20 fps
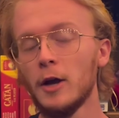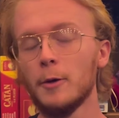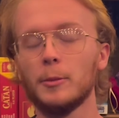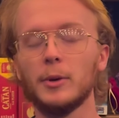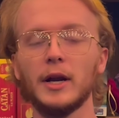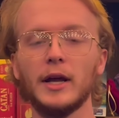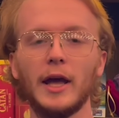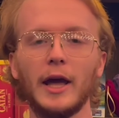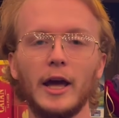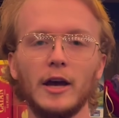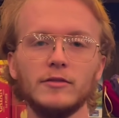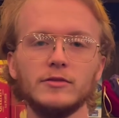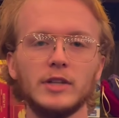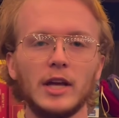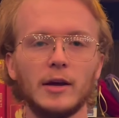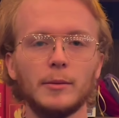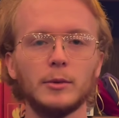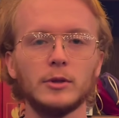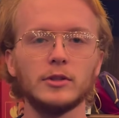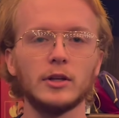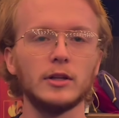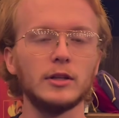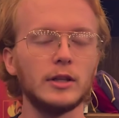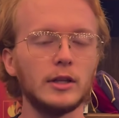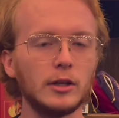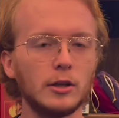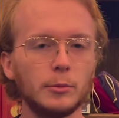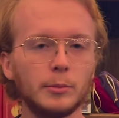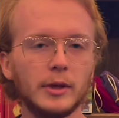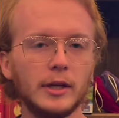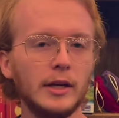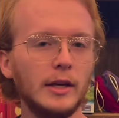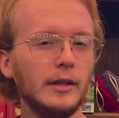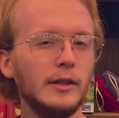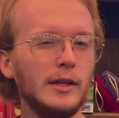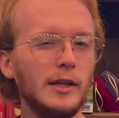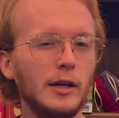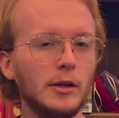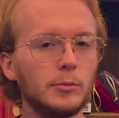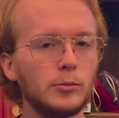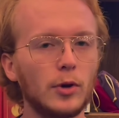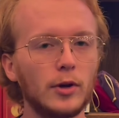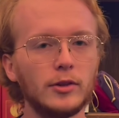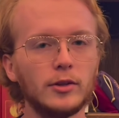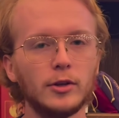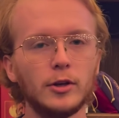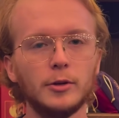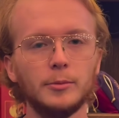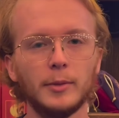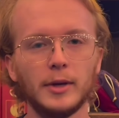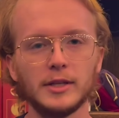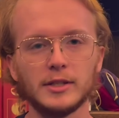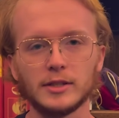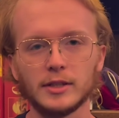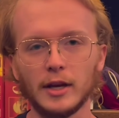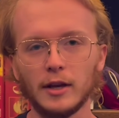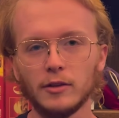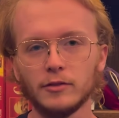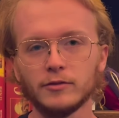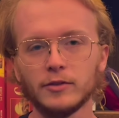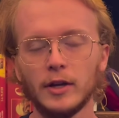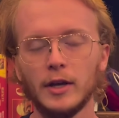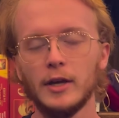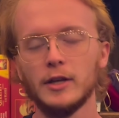but I have dabbled a little bit in the Yin Brotherhood myself,